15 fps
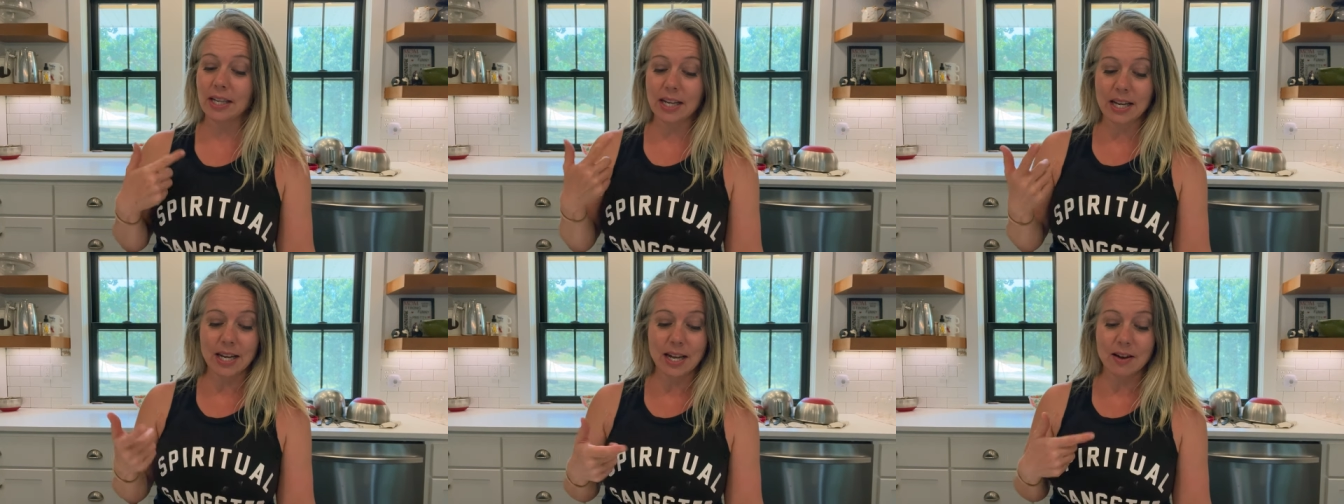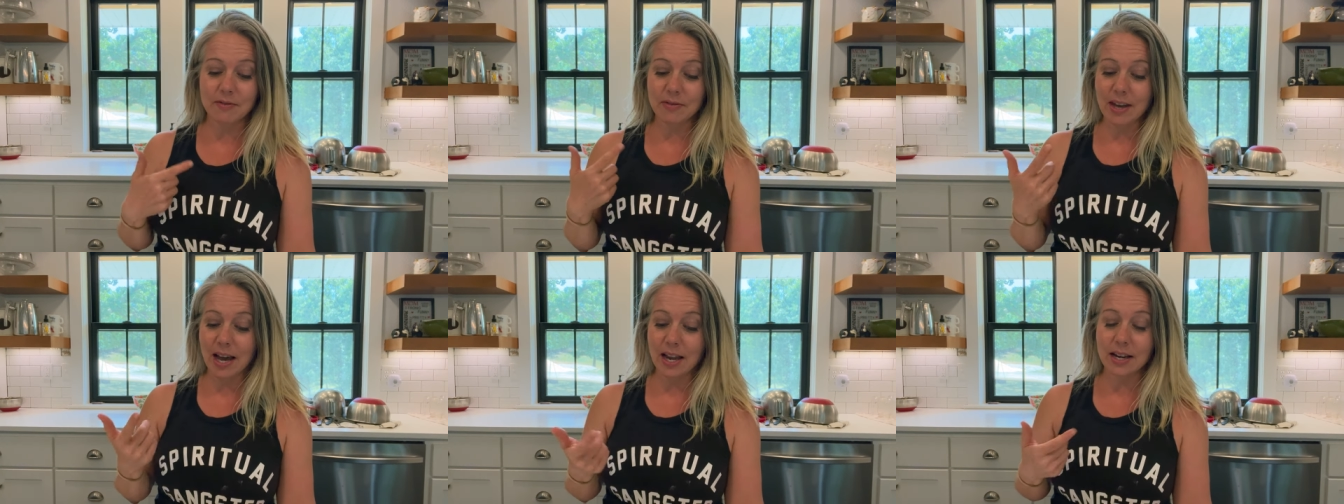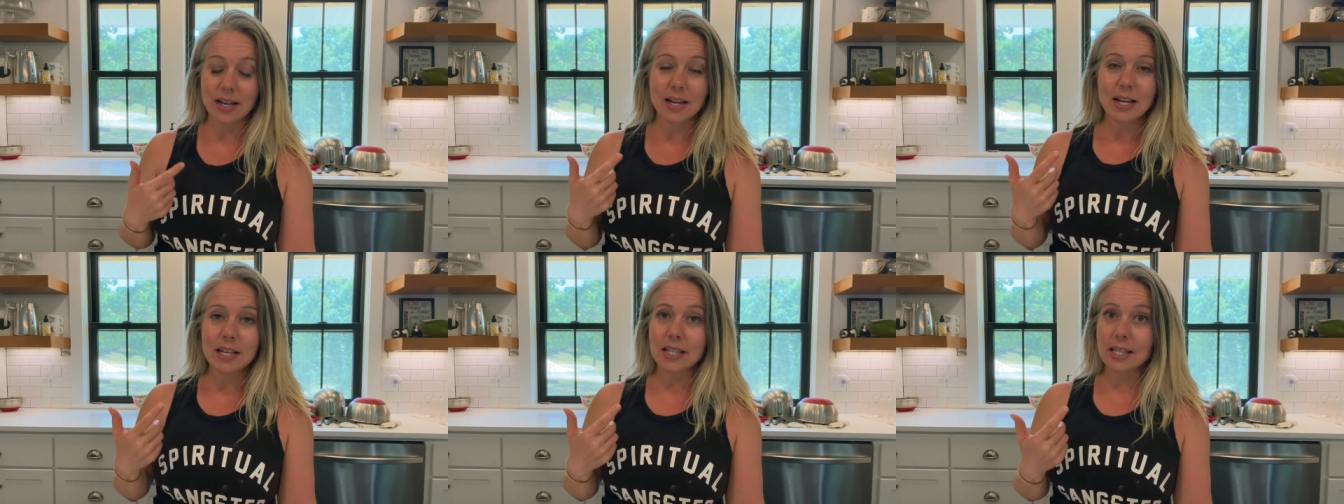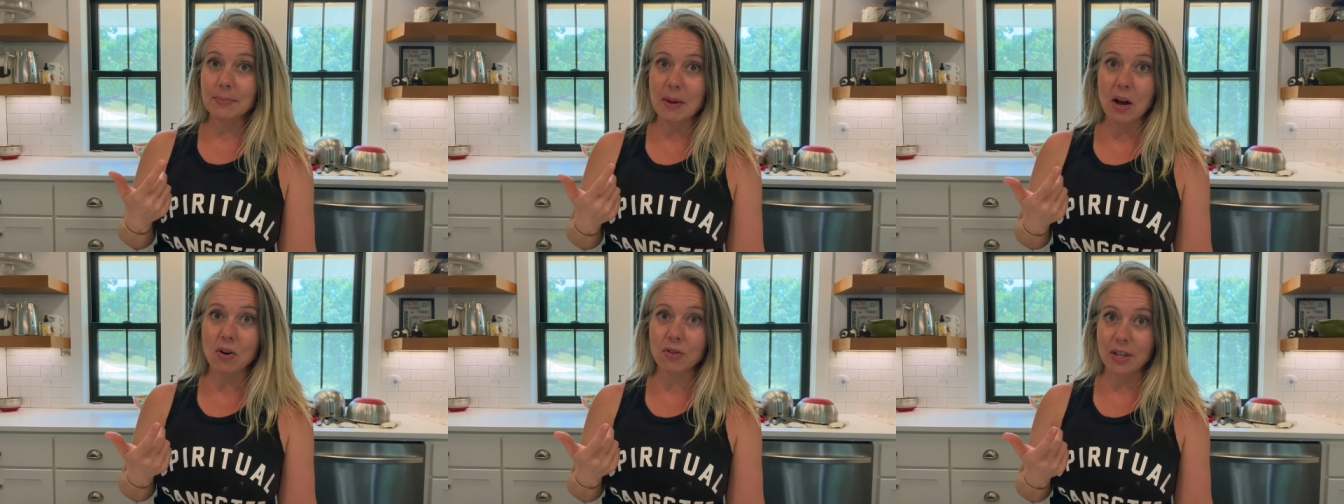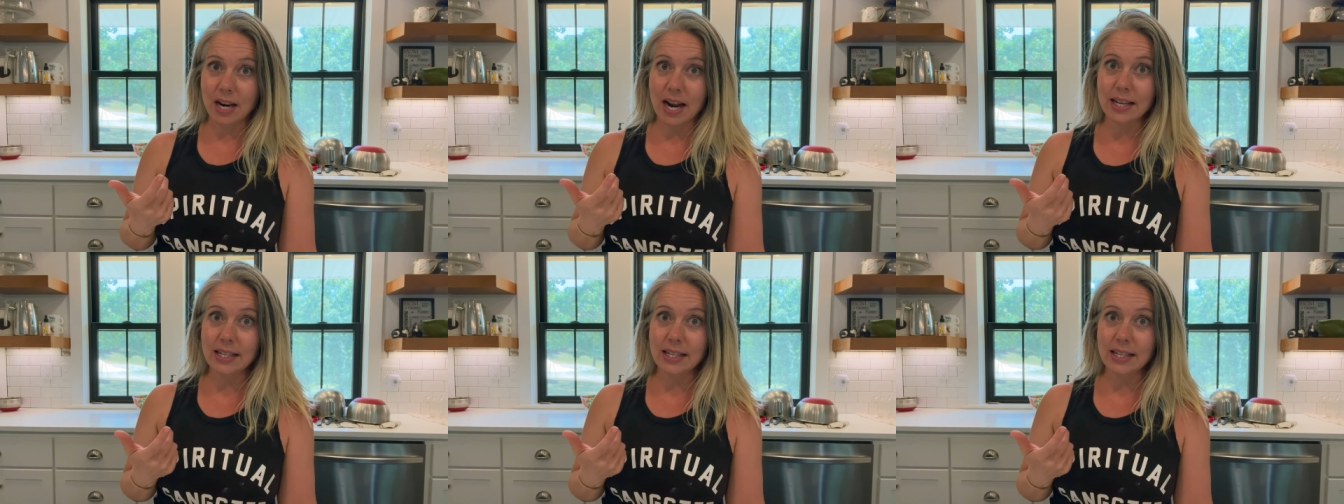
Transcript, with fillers: any of that smell that I